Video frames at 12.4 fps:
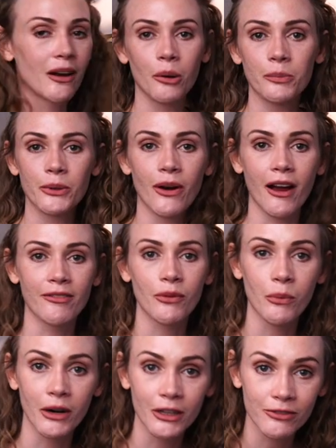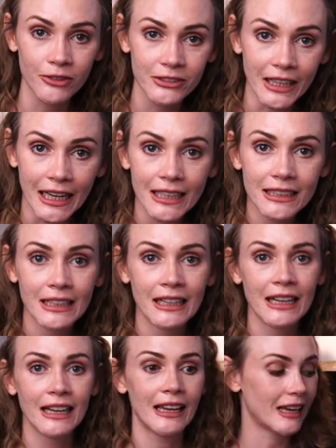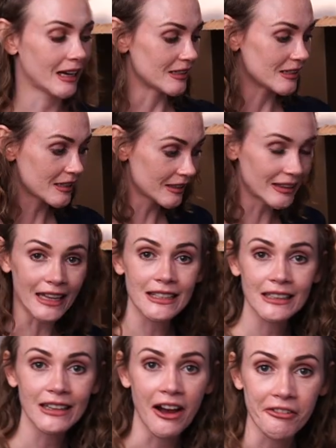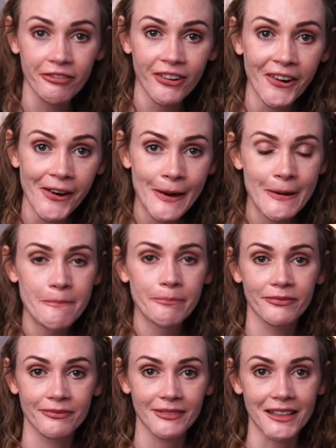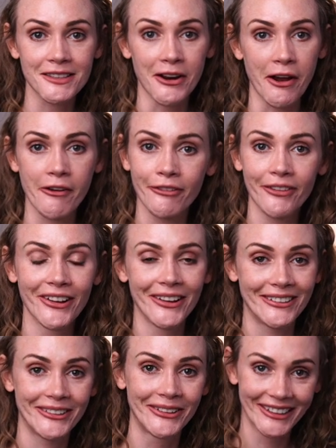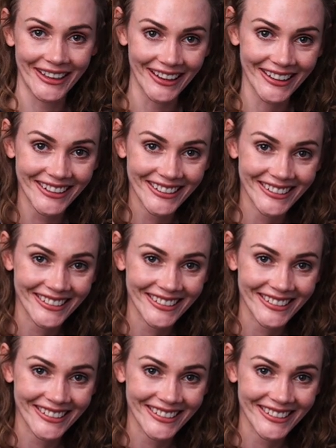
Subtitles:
hope you have a wonderful day, and that's enough. That's enough. Okay.